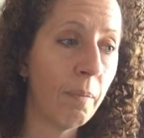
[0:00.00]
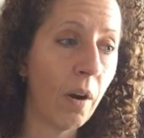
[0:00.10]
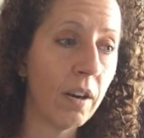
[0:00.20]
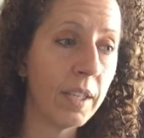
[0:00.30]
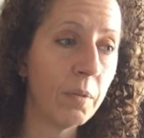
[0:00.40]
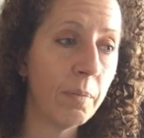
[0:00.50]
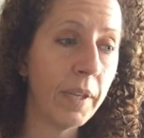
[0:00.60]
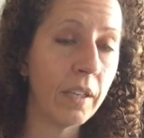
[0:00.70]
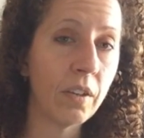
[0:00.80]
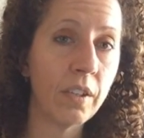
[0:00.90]
Barley would
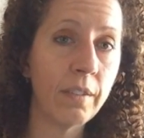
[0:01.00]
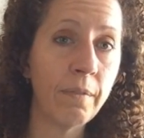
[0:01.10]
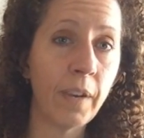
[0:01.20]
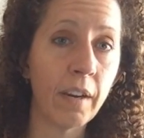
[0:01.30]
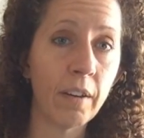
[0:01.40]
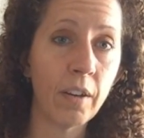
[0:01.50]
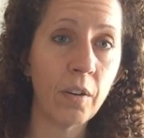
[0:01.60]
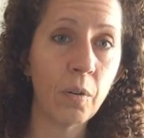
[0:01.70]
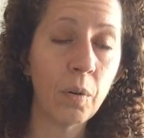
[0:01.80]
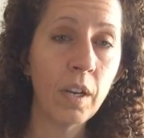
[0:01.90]
be good,
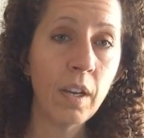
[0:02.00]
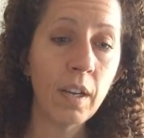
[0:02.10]
farro.